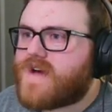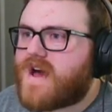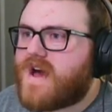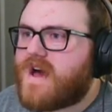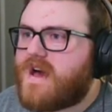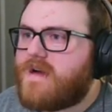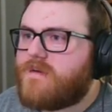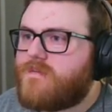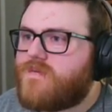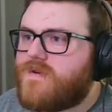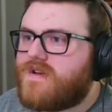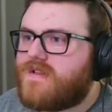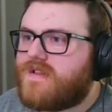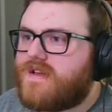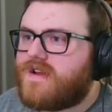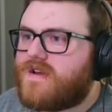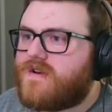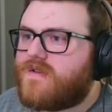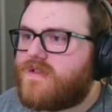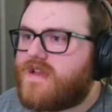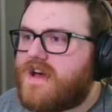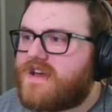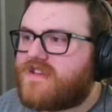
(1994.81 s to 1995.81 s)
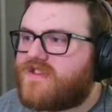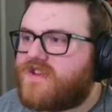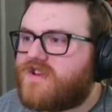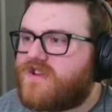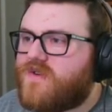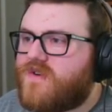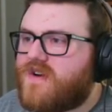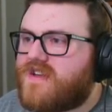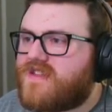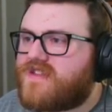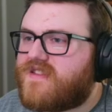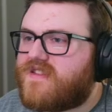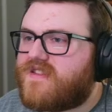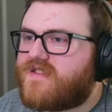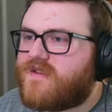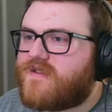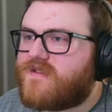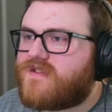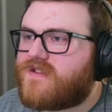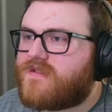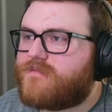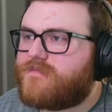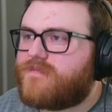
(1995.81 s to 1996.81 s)
I really don't like the noise that
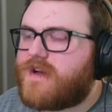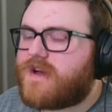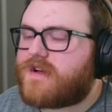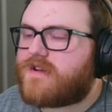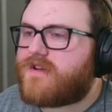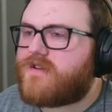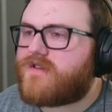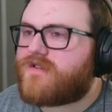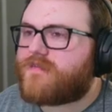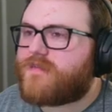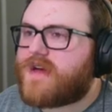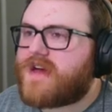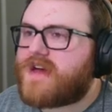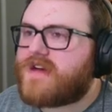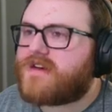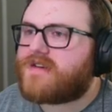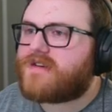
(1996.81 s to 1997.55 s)
those abductors make.